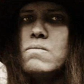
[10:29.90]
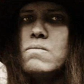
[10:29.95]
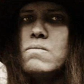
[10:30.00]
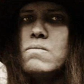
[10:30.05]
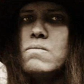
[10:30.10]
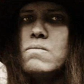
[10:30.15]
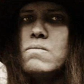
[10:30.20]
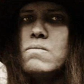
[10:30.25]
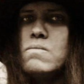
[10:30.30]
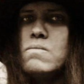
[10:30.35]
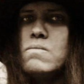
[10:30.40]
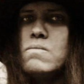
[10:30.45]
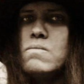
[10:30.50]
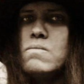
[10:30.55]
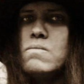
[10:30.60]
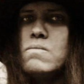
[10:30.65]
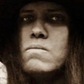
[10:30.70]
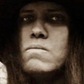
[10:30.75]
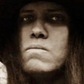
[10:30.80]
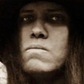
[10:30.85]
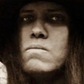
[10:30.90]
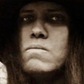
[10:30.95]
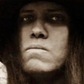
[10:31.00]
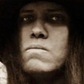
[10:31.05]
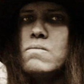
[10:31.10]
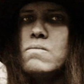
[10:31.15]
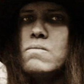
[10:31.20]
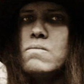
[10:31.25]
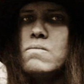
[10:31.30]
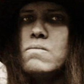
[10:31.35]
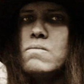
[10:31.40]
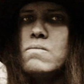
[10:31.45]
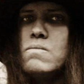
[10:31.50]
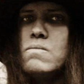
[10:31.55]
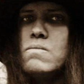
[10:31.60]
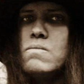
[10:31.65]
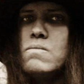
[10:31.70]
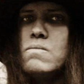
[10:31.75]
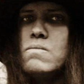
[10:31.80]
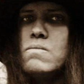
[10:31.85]

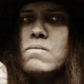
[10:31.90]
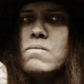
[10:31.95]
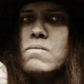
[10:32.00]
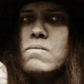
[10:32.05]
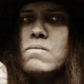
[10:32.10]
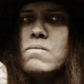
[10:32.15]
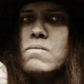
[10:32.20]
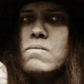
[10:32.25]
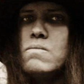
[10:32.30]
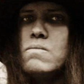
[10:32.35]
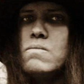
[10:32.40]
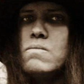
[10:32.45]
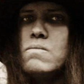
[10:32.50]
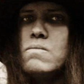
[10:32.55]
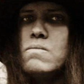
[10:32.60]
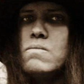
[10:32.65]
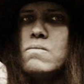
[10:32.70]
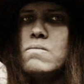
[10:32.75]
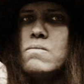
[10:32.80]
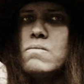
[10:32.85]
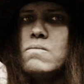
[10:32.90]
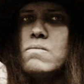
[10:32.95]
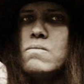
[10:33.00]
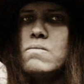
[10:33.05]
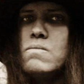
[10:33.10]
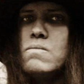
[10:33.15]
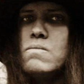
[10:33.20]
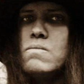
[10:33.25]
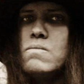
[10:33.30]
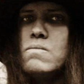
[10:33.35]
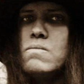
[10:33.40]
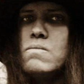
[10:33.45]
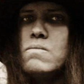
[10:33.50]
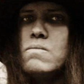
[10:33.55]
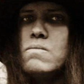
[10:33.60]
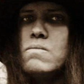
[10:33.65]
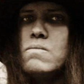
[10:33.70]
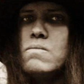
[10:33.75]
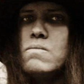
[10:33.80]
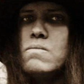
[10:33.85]
The face doesn't move, so there is nothing to read.